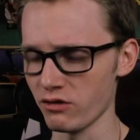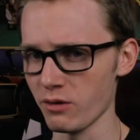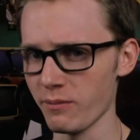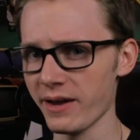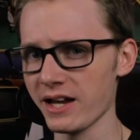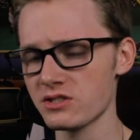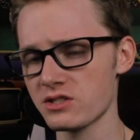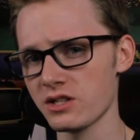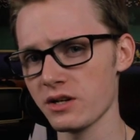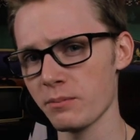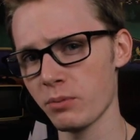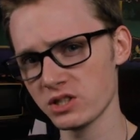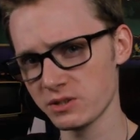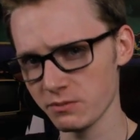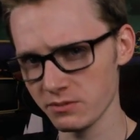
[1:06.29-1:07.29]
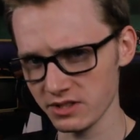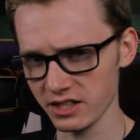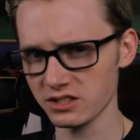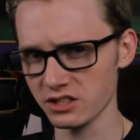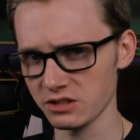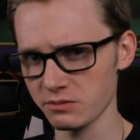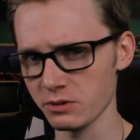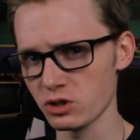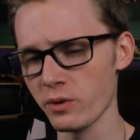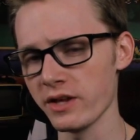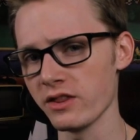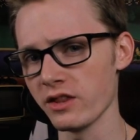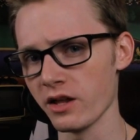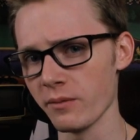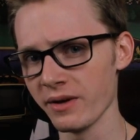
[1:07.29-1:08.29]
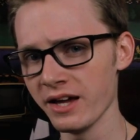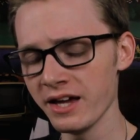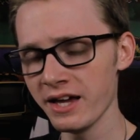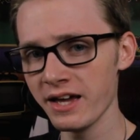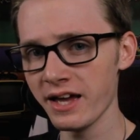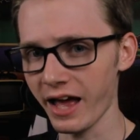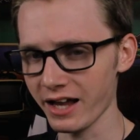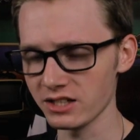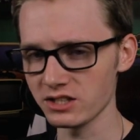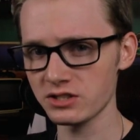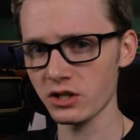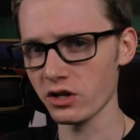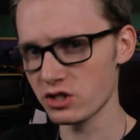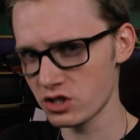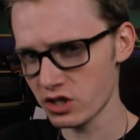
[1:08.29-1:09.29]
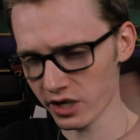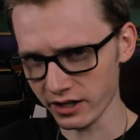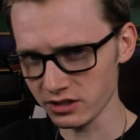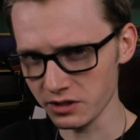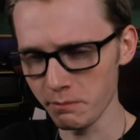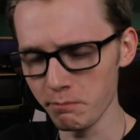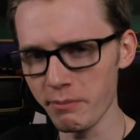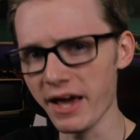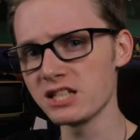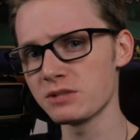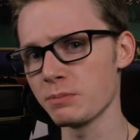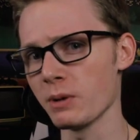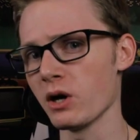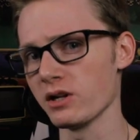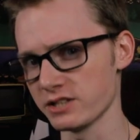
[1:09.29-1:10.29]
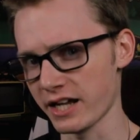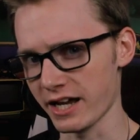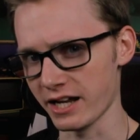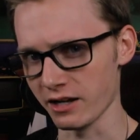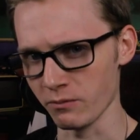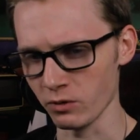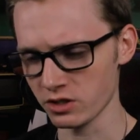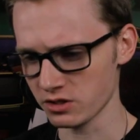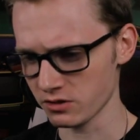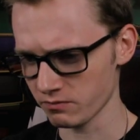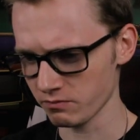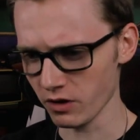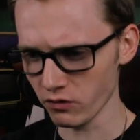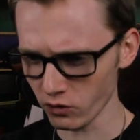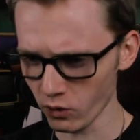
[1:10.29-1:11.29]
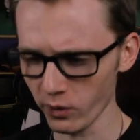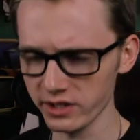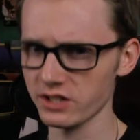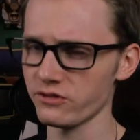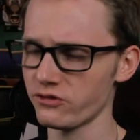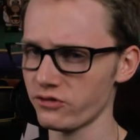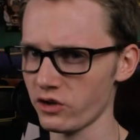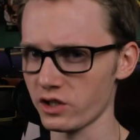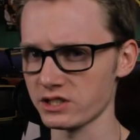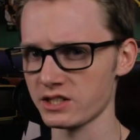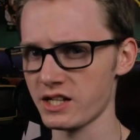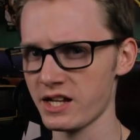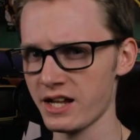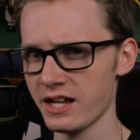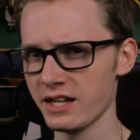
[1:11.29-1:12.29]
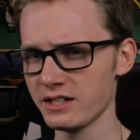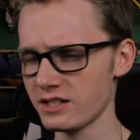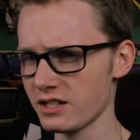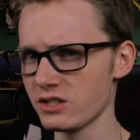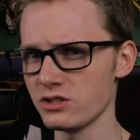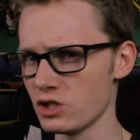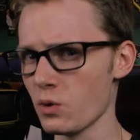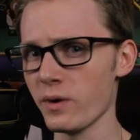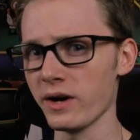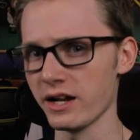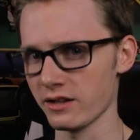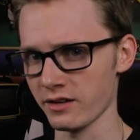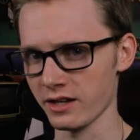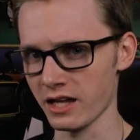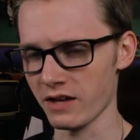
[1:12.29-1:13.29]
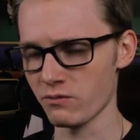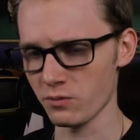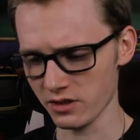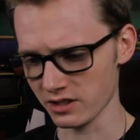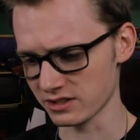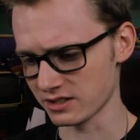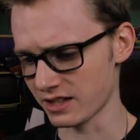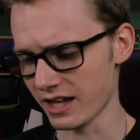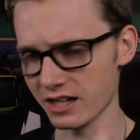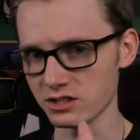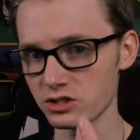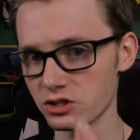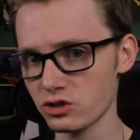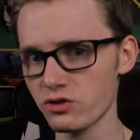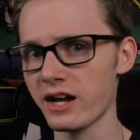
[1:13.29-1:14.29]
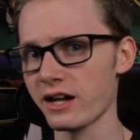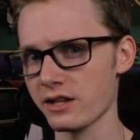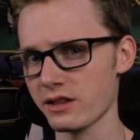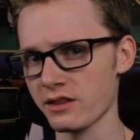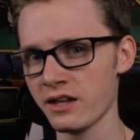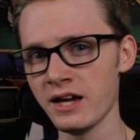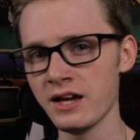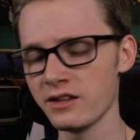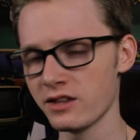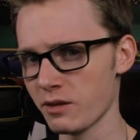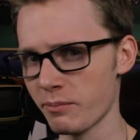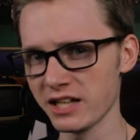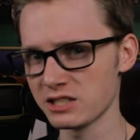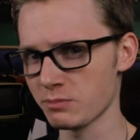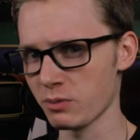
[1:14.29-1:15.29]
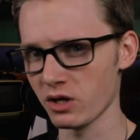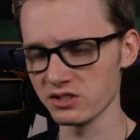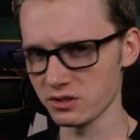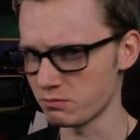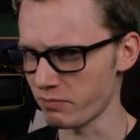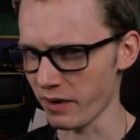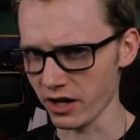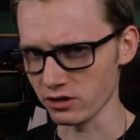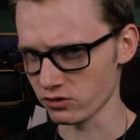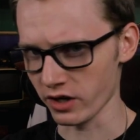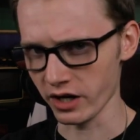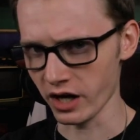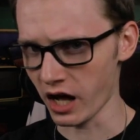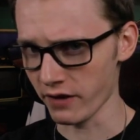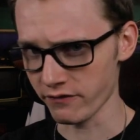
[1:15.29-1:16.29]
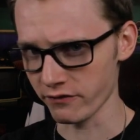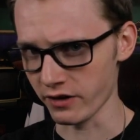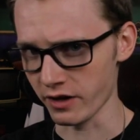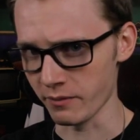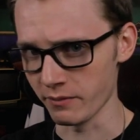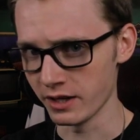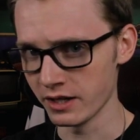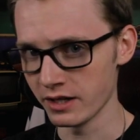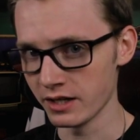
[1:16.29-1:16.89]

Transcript: He managed to put some distance between them and started chucking some baseballs at him, which, of course, at first, didn't do anything. Even with his enhanced strength, the baseballs just bounced right off of him.